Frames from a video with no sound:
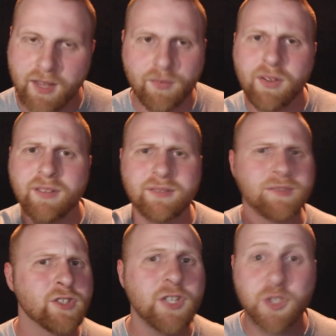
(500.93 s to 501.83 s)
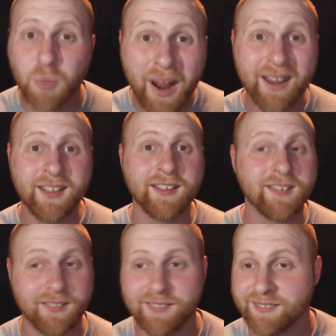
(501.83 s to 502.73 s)
Even just
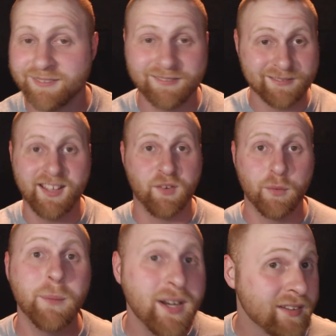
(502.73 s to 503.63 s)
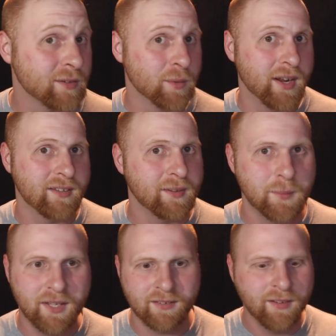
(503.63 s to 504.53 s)
writing. Everybody can write.
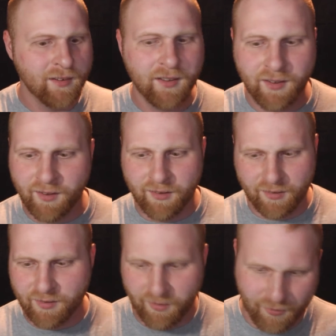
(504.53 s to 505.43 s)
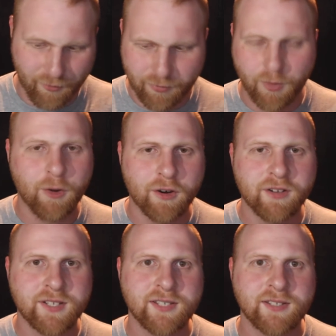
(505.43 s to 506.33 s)
I mean, and of
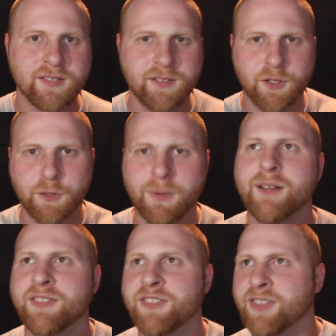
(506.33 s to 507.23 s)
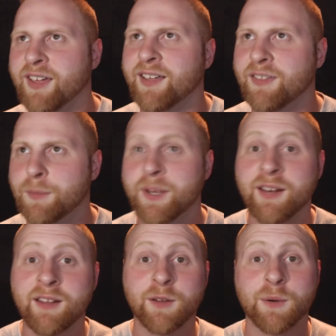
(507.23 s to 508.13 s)
course, you might think at the
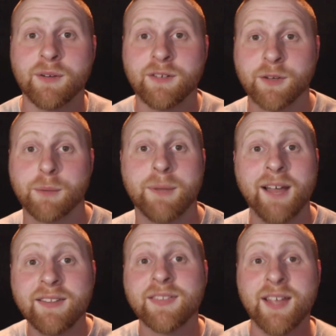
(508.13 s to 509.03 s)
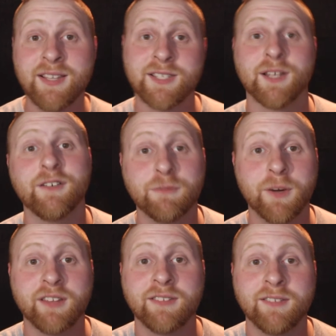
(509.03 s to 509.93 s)
beginning you're bad at that stuff,
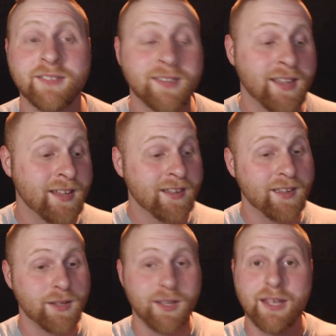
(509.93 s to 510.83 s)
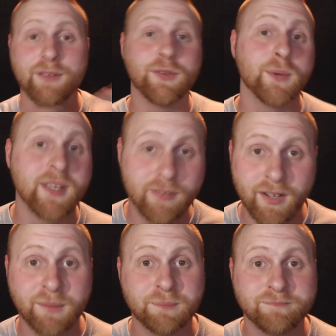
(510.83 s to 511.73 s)
but if you give
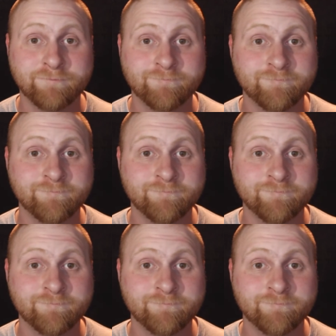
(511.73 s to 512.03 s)
up,